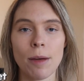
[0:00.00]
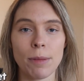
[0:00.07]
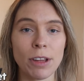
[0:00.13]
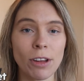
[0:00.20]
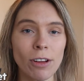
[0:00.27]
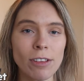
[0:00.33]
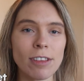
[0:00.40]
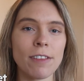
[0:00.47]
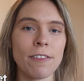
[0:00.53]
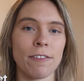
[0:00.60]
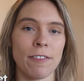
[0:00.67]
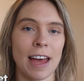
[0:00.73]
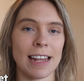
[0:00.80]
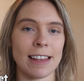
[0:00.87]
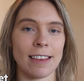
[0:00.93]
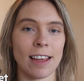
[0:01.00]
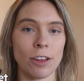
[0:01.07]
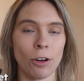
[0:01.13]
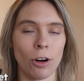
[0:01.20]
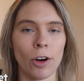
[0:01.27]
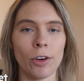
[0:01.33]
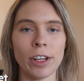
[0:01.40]
Because of the fact that
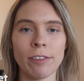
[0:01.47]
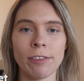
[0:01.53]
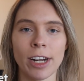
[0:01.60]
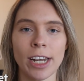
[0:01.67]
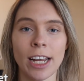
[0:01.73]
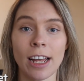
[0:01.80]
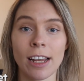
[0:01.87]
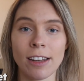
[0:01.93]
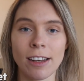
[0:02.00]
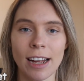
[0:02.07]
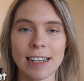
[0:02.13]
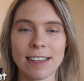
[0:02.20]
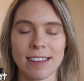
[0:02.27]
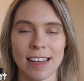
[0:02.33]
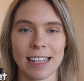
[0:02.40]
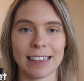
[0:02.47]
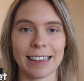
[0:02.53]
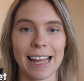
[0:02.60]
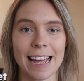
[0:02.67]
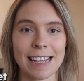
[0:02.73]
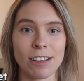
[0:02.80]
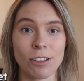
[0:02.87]
you're only running 19
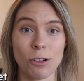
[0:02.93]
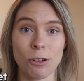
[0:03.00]
lands